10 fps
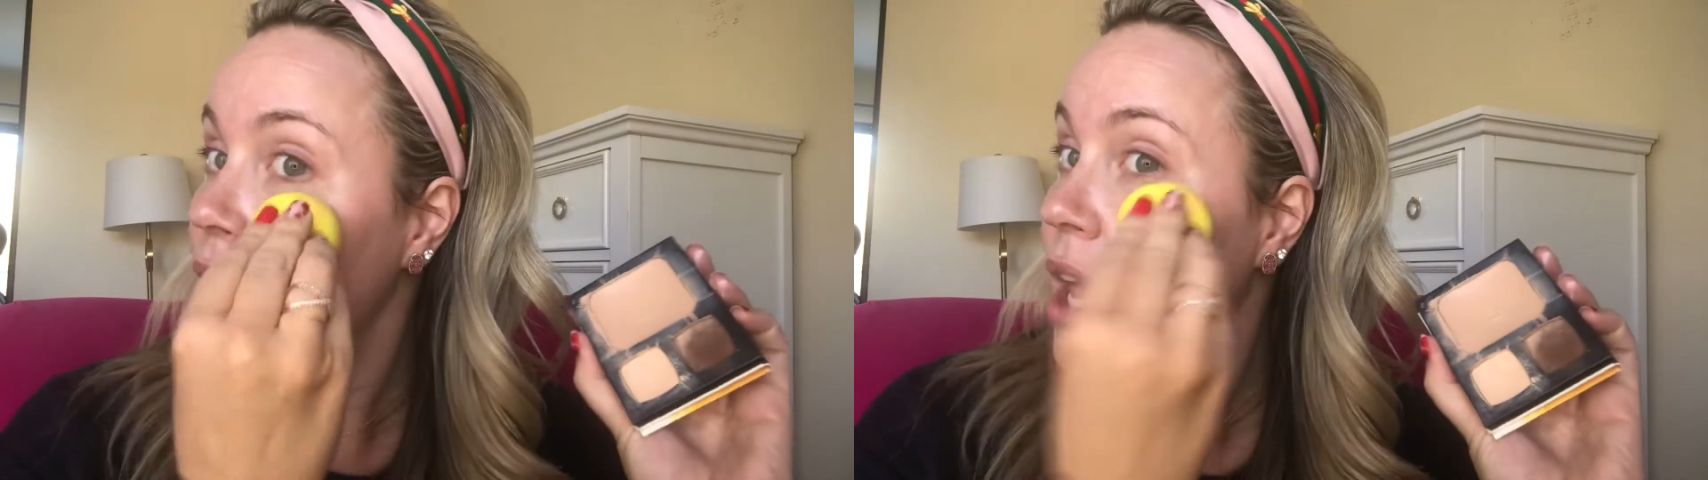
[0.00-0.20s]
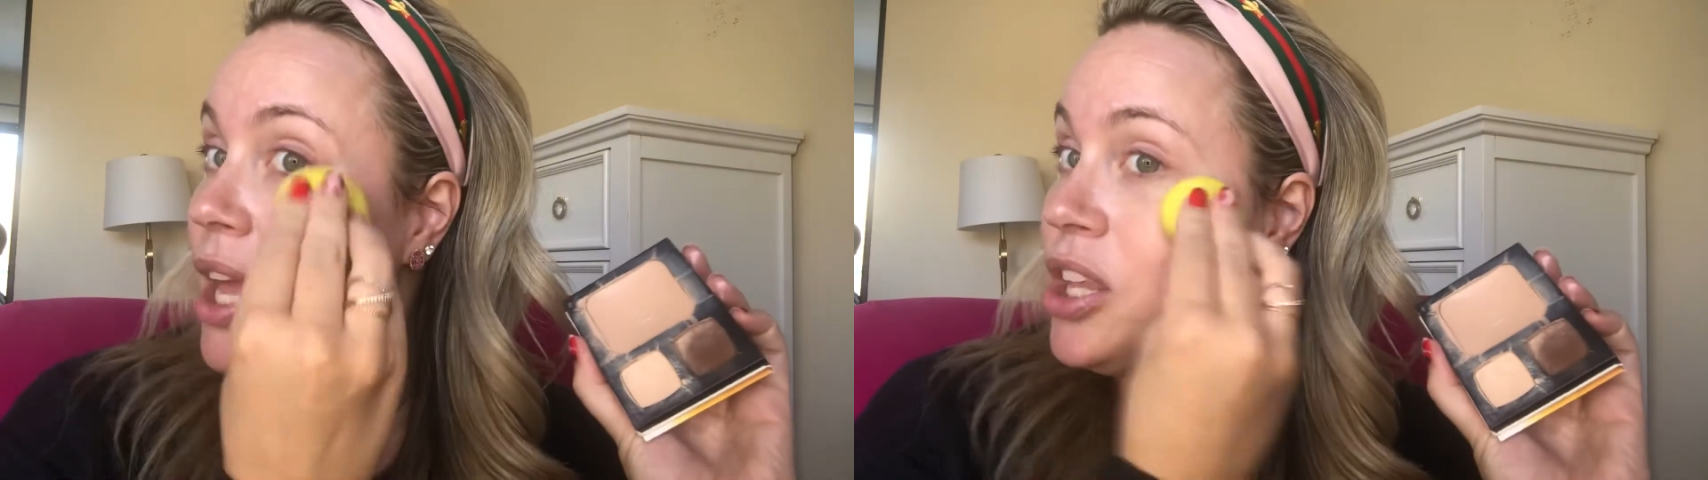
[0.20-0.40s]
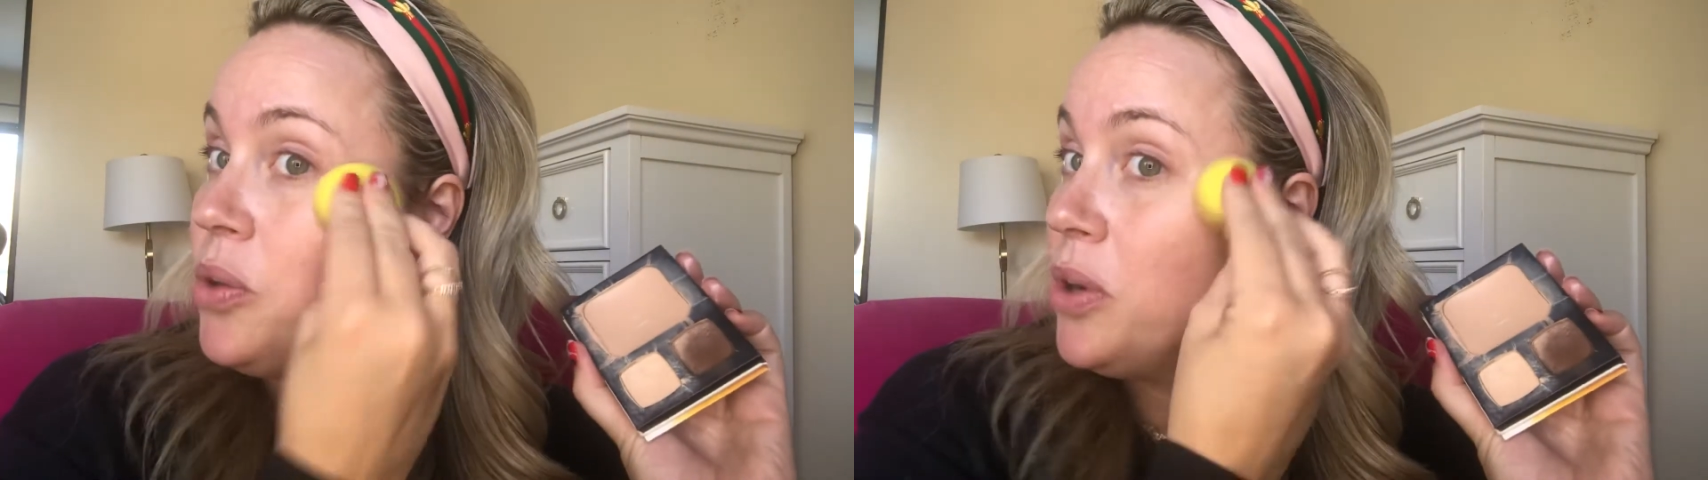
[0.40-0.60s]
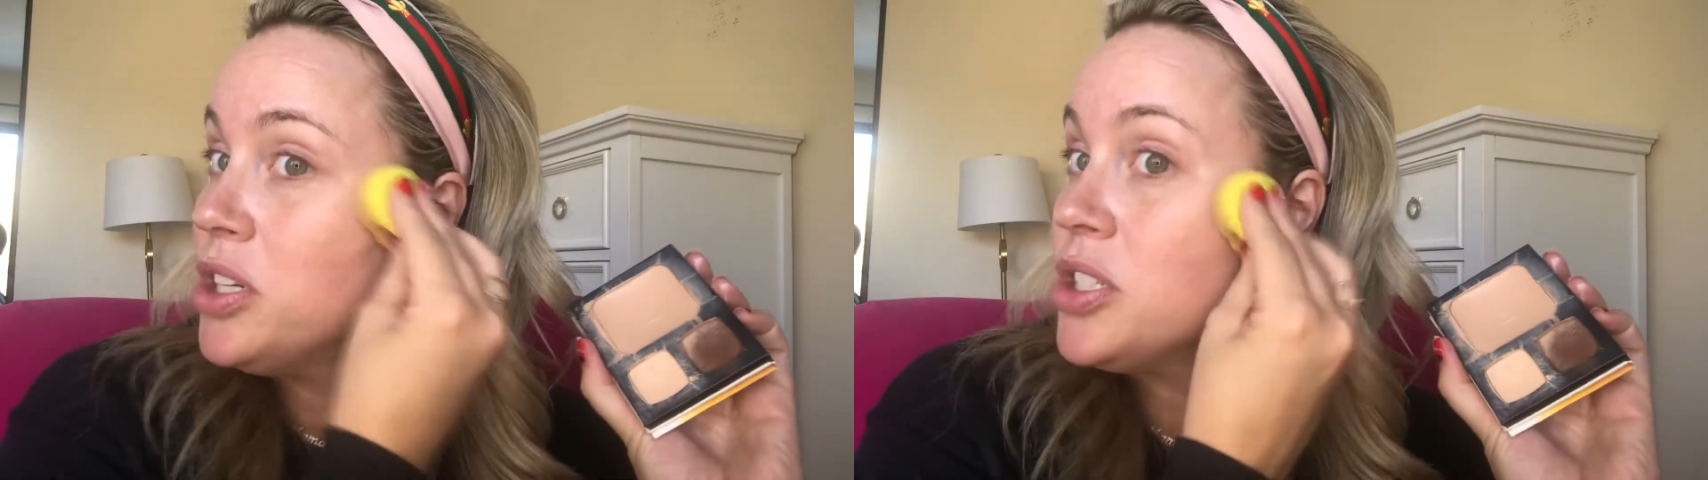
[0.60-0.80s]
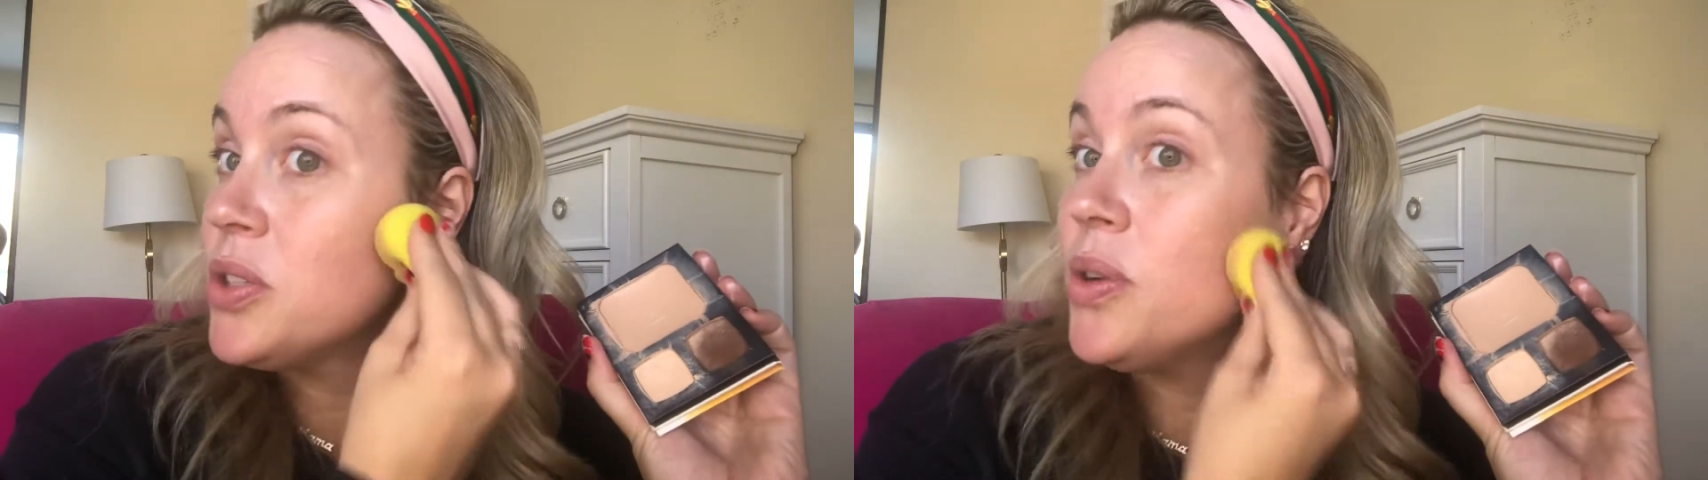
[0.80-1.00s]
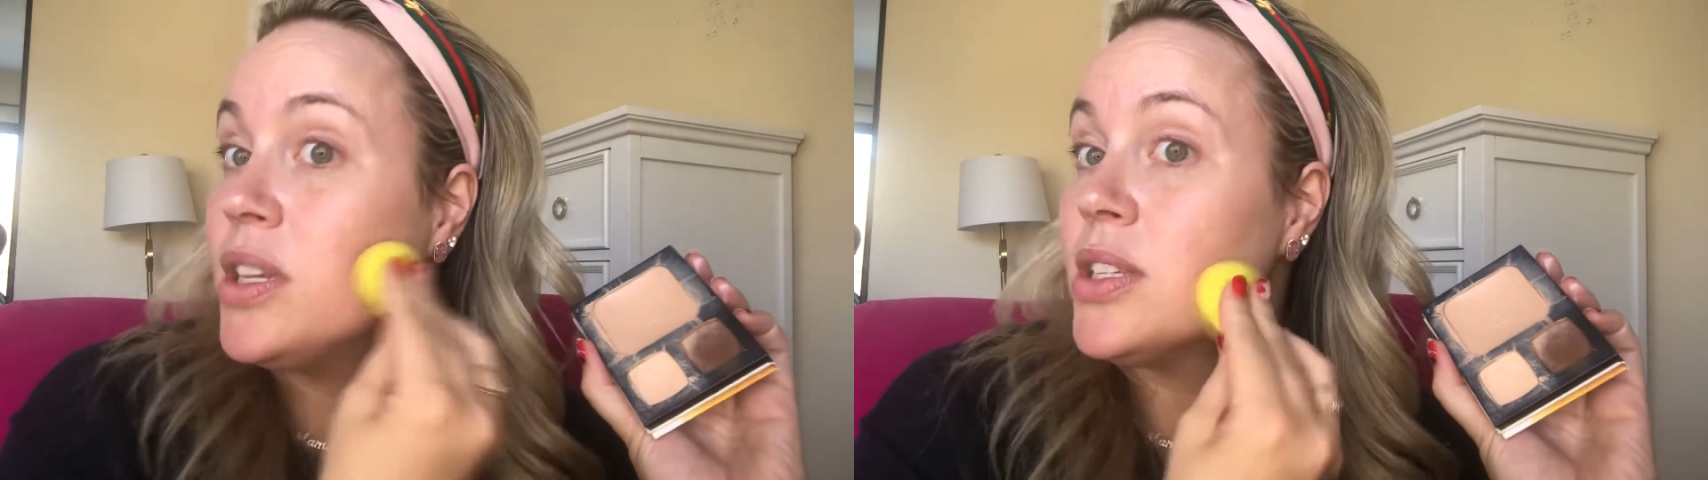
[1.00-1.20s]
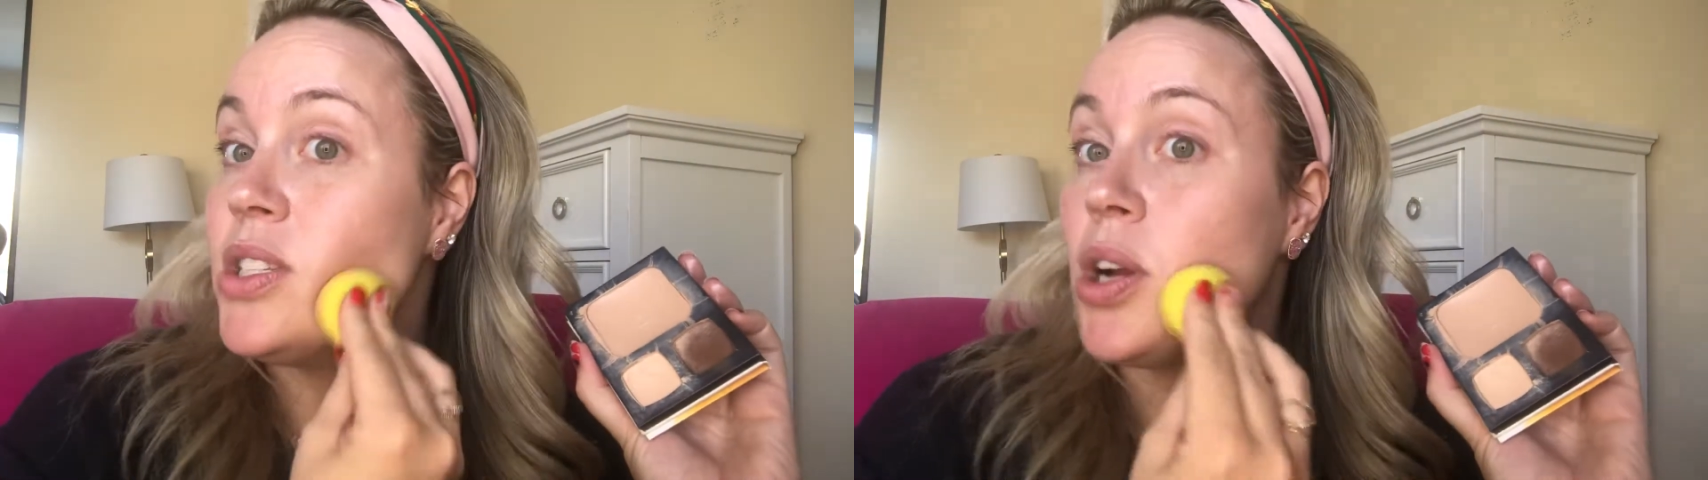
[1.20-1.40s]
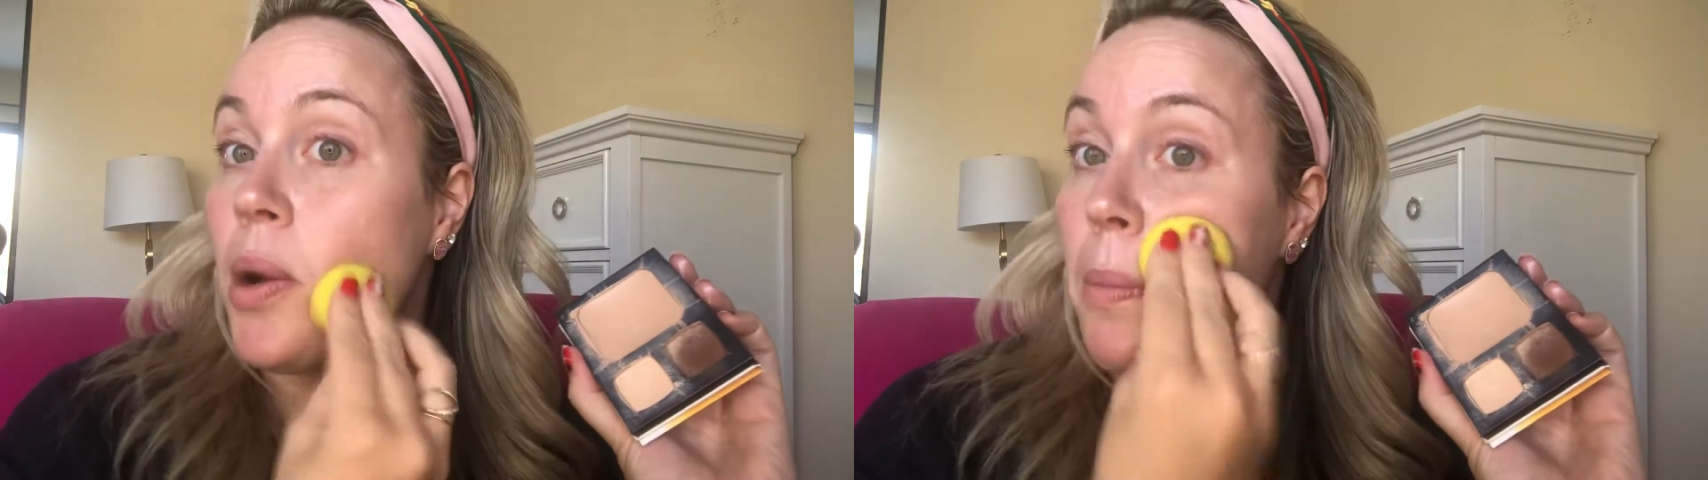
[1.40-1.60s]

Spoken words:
And you are just going to start